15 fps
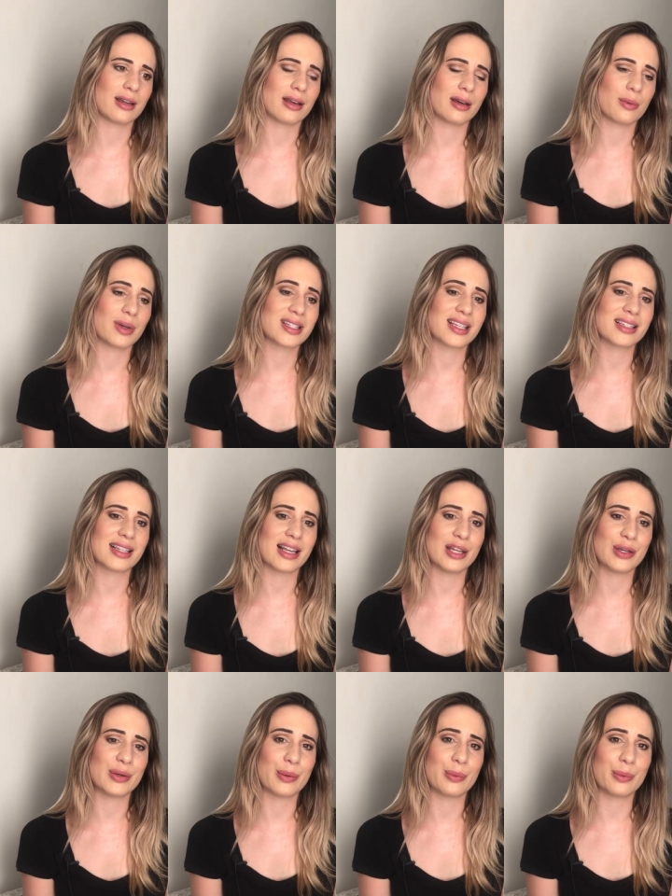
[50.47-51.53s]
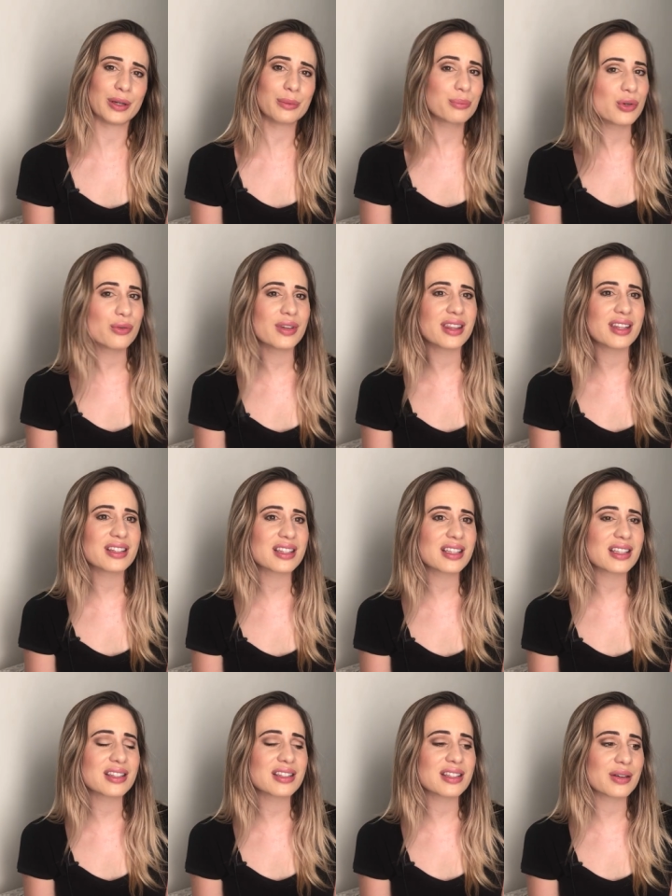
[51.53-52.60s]
uh, once I tell you what movie this
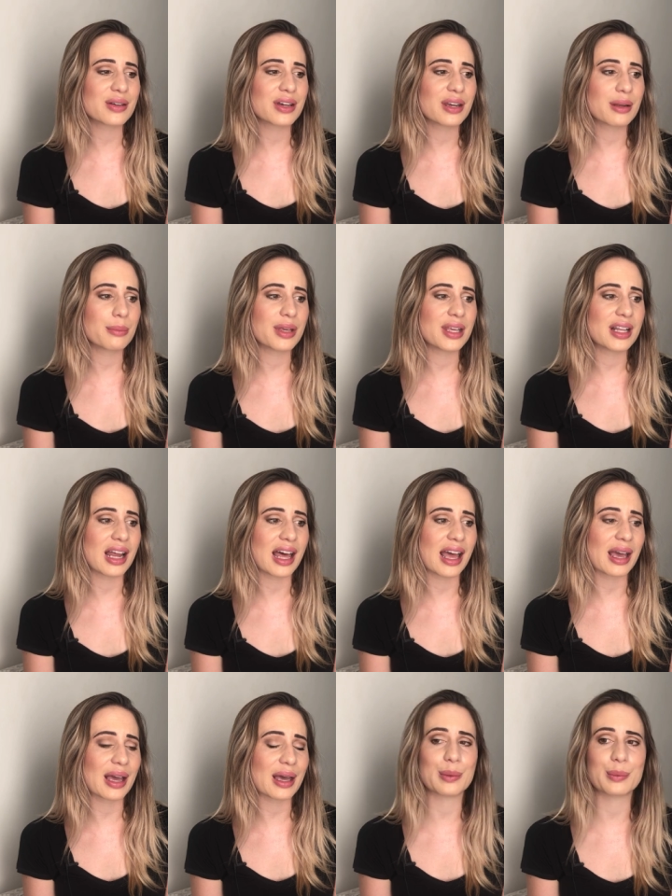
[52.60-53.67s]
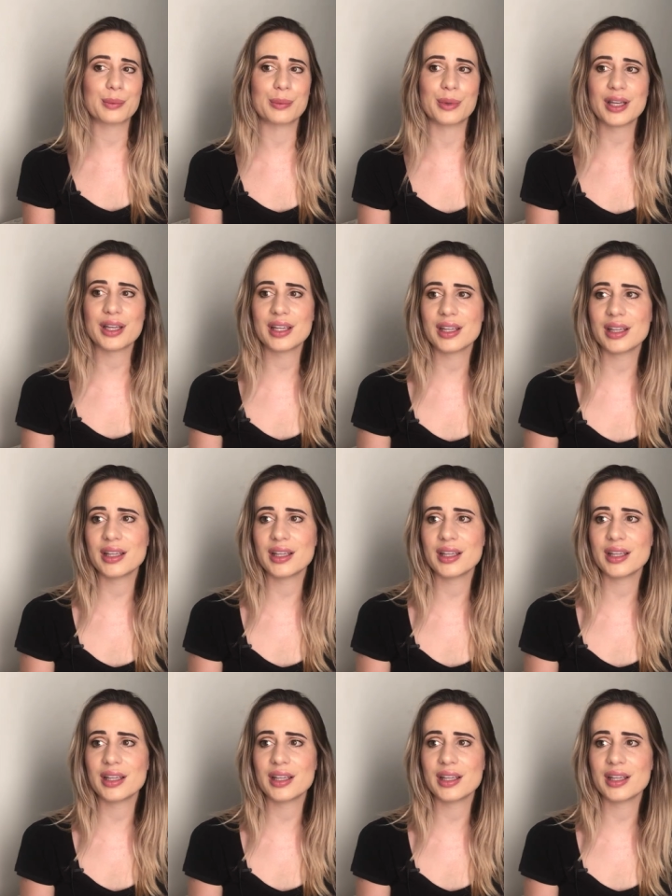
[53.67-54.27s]
is, you're gonna be like, what?